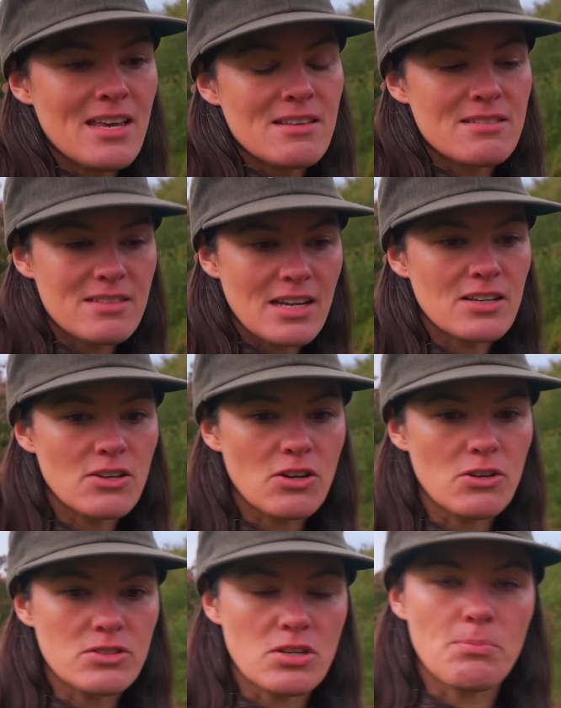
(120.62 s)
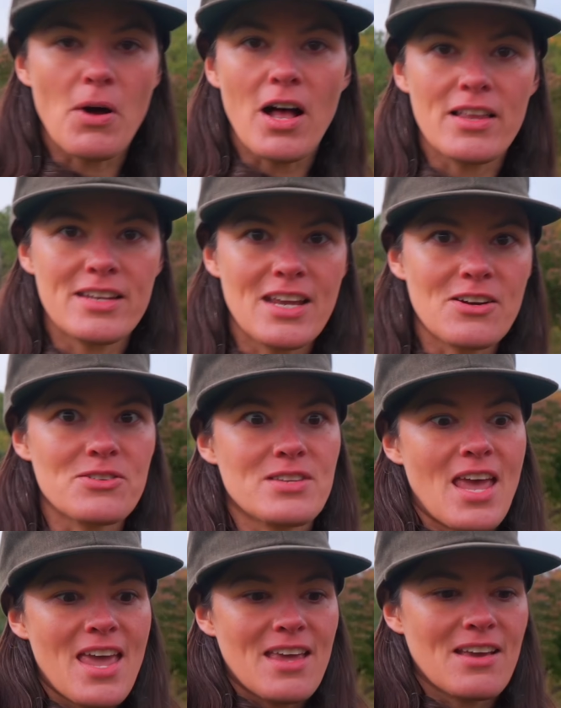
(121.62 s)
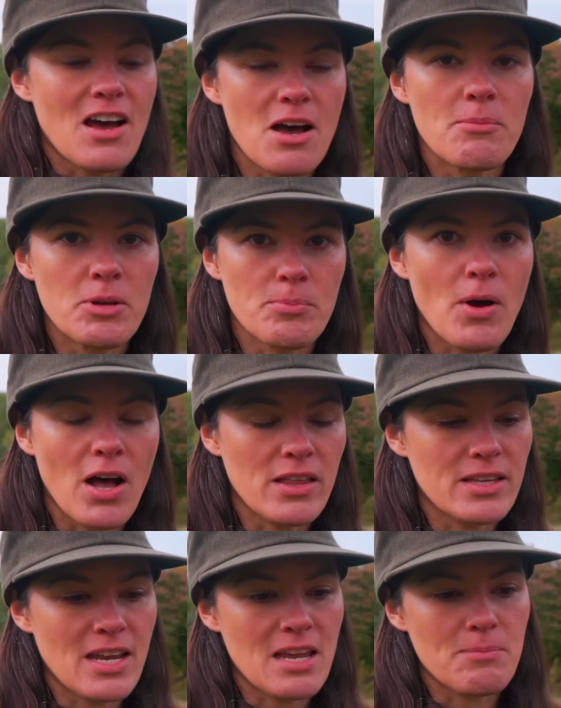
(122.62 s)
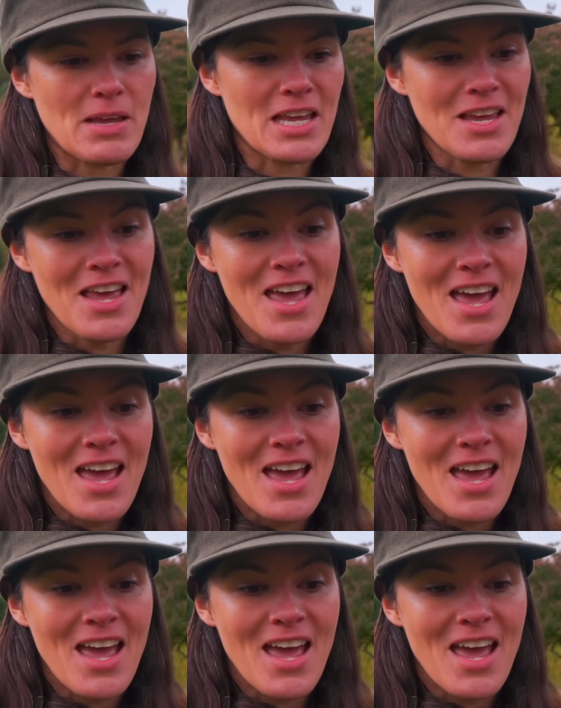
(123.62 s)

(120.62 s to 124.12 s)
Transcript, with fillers: signal to pollinators, hey, come and pollinate me.